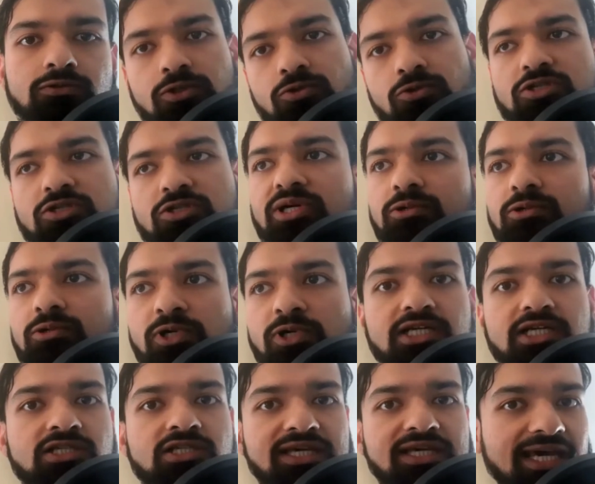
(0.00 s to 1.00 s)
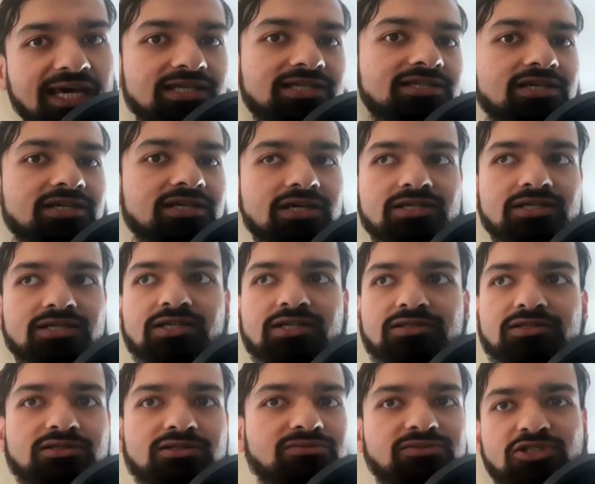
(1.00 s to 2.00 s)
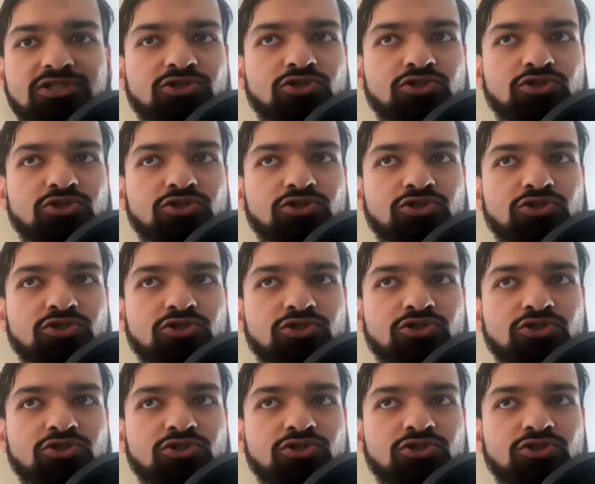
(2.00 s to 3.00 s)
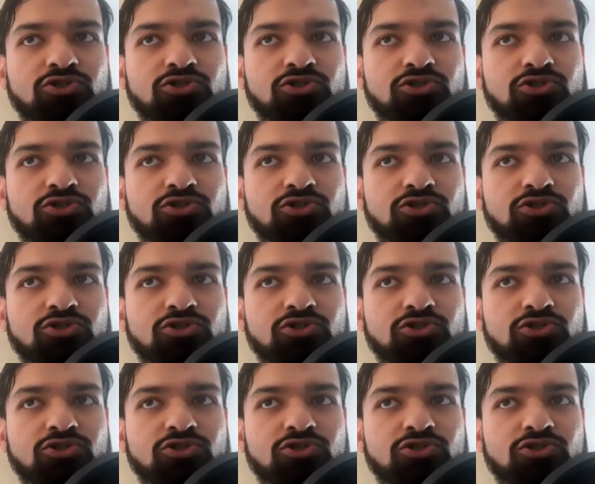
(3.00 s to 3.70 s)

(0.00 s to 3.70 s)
It was about writing essays and stories and almost